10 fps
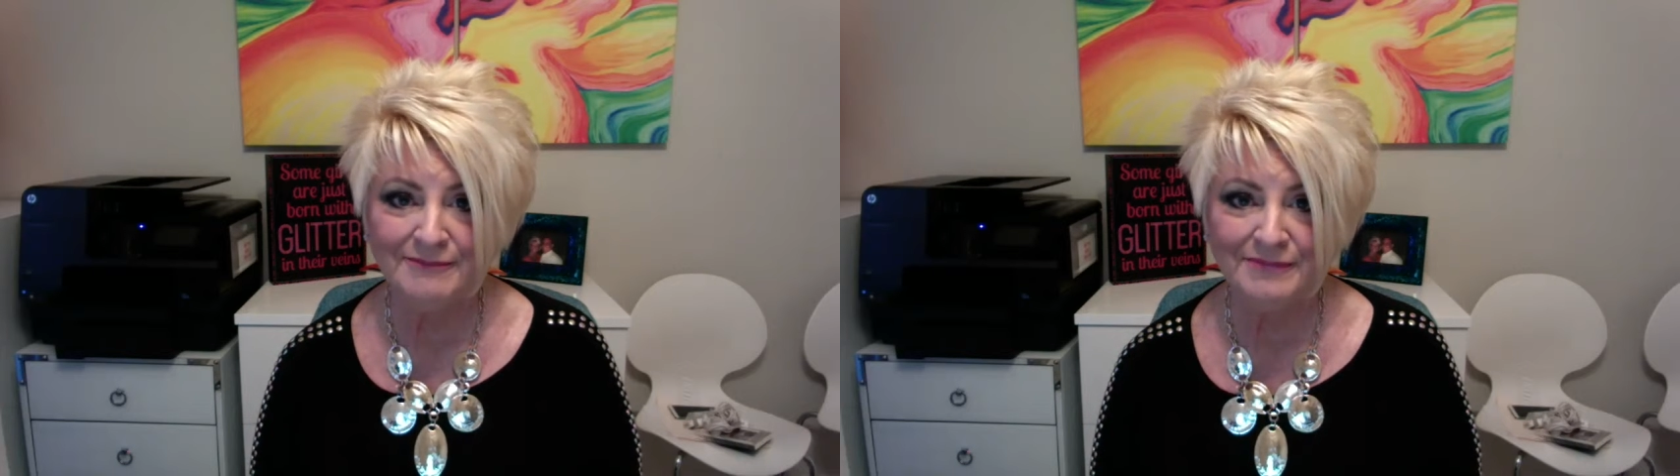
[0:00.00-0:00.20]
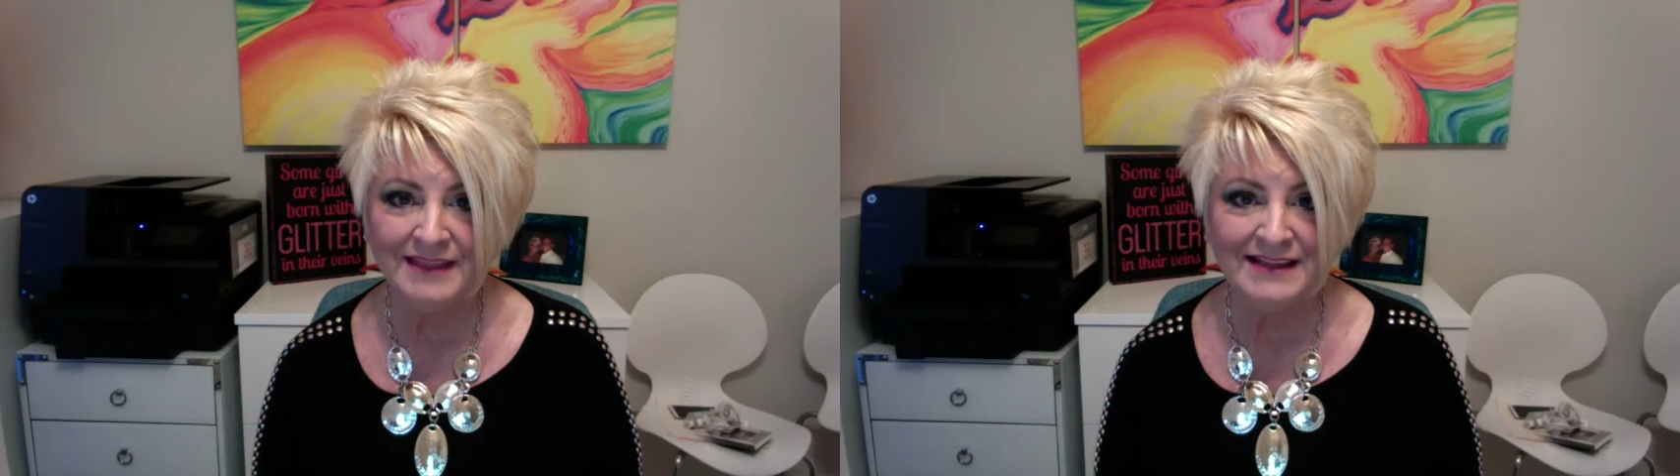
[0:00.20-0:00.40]

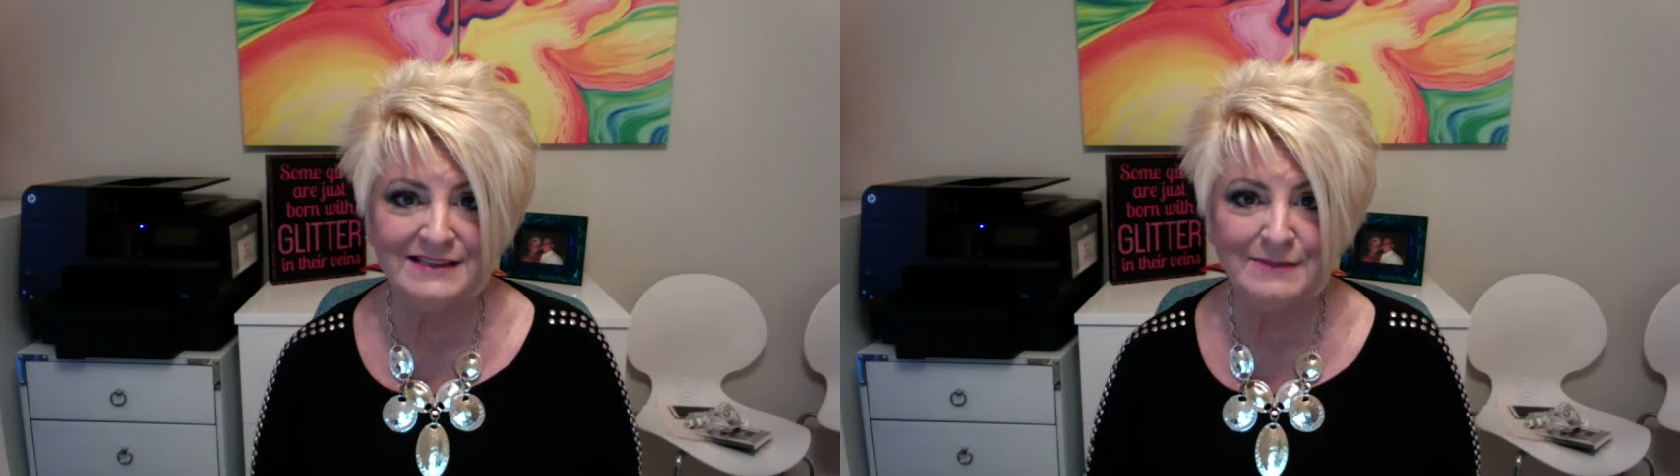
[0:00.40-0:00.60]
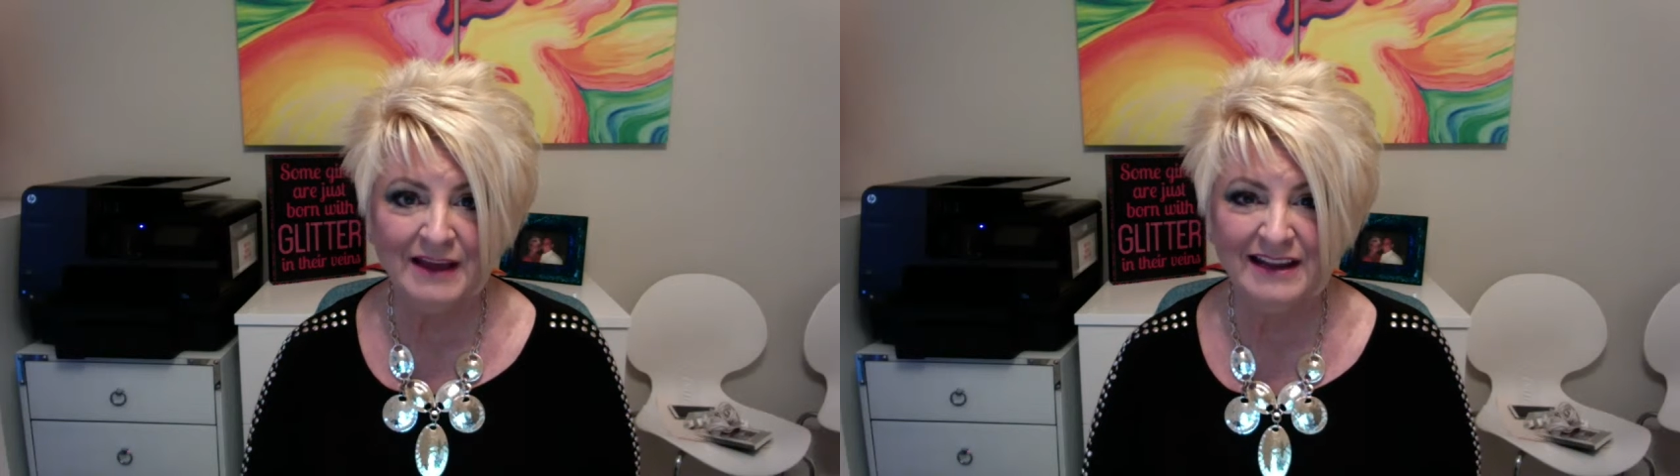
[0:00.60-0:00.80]
And that's
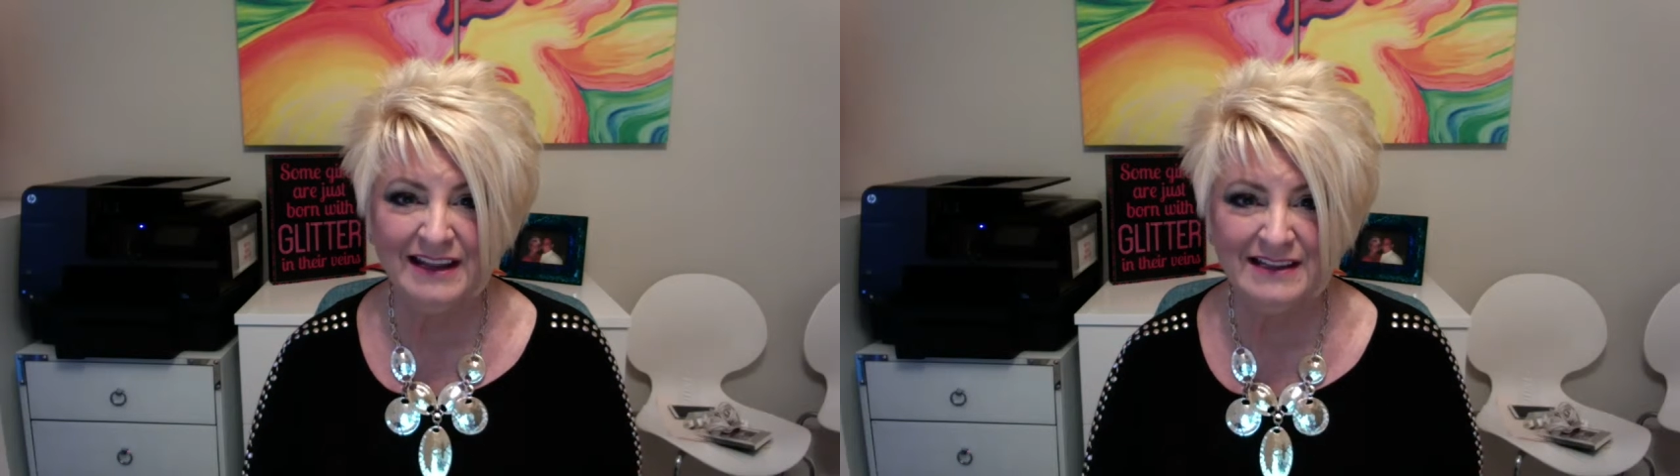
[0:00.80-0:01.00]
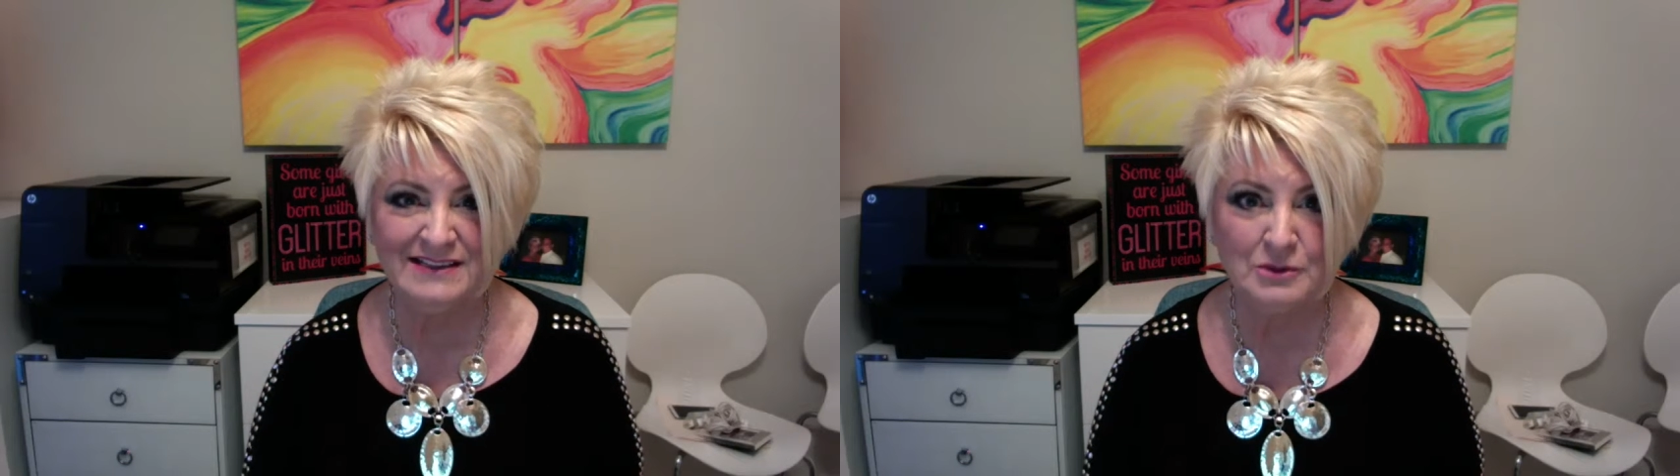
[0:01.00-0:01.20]
about
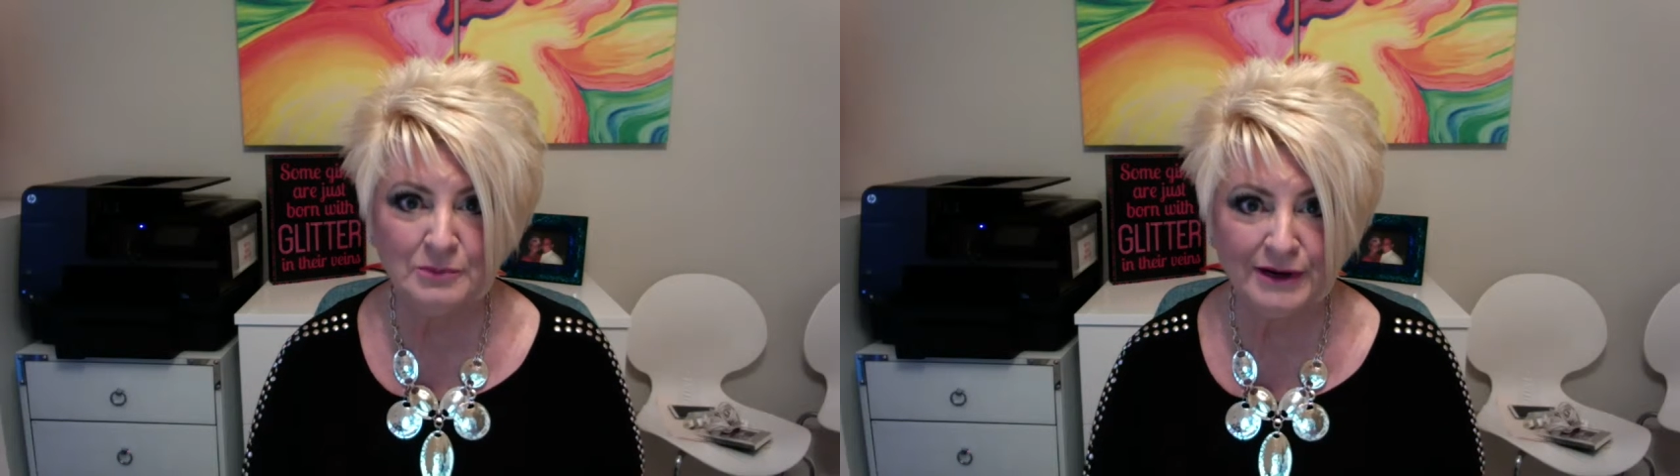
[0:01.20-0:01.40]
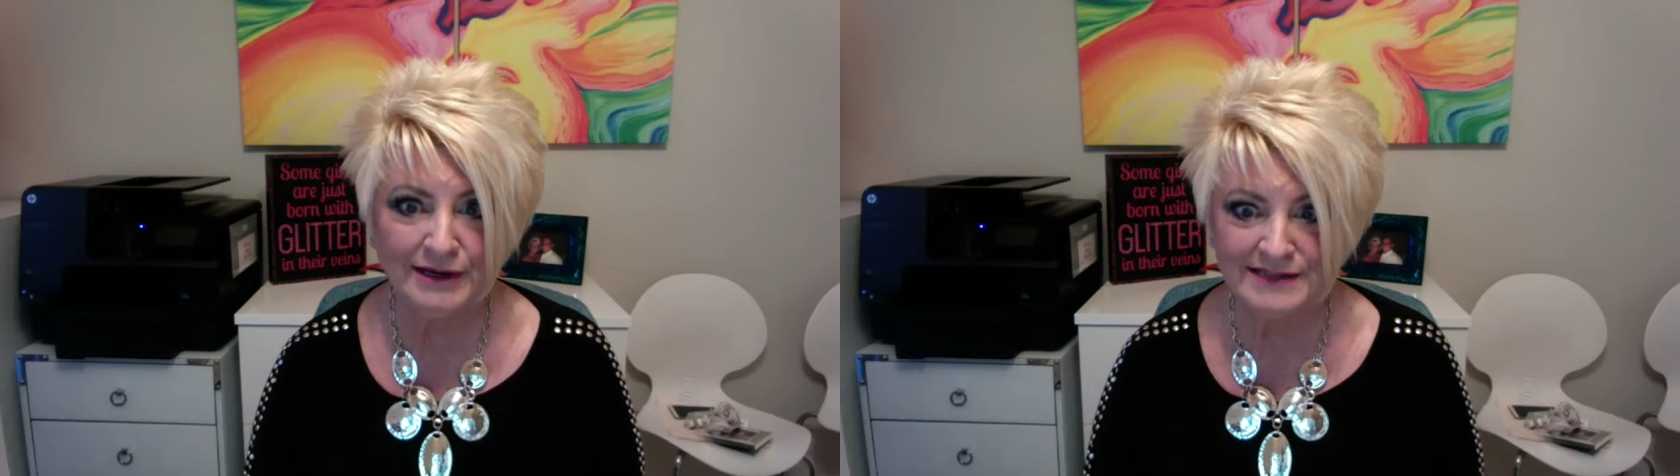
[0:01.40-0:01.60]
it. It's
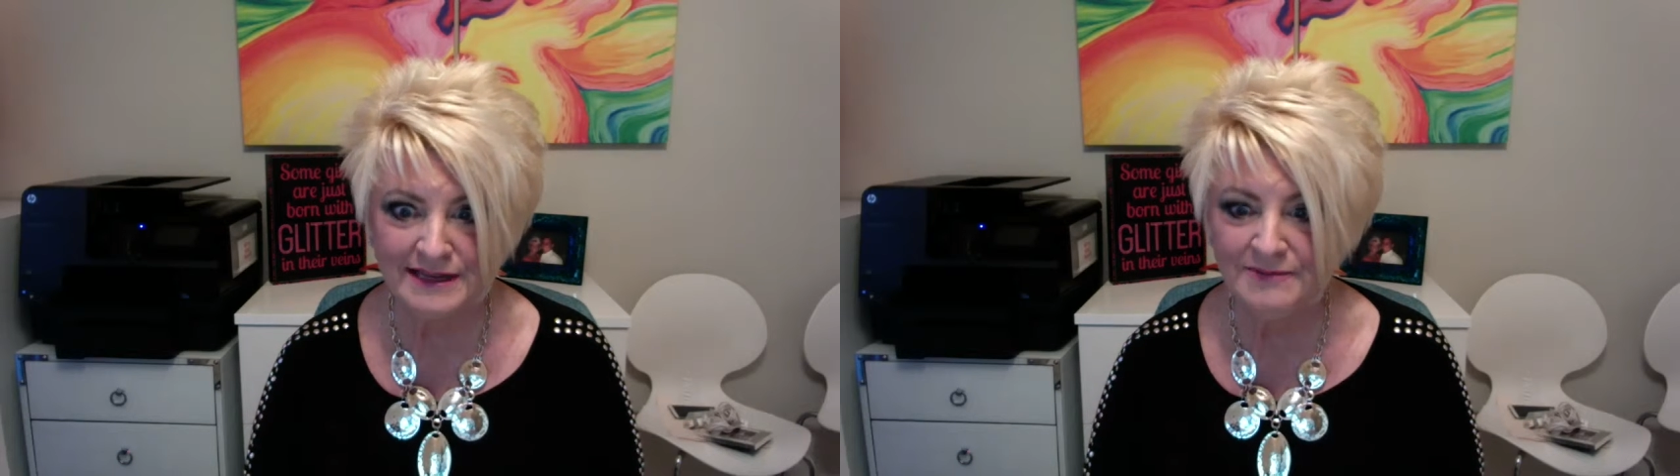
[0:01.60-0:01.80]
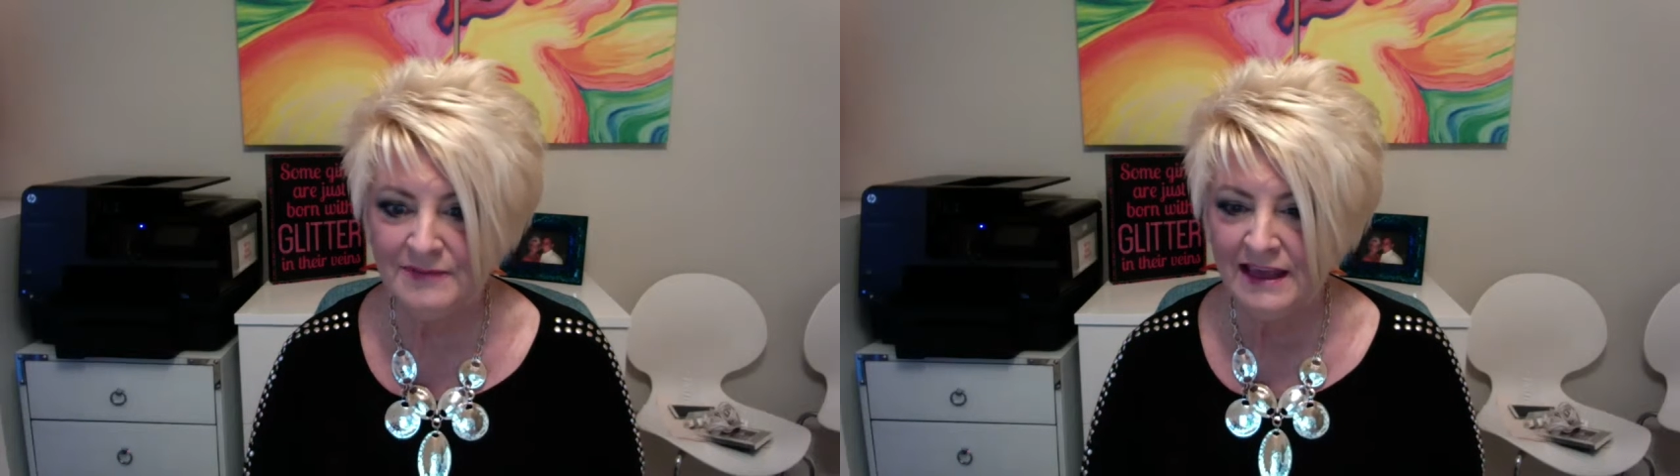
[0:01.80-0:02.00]
super easy.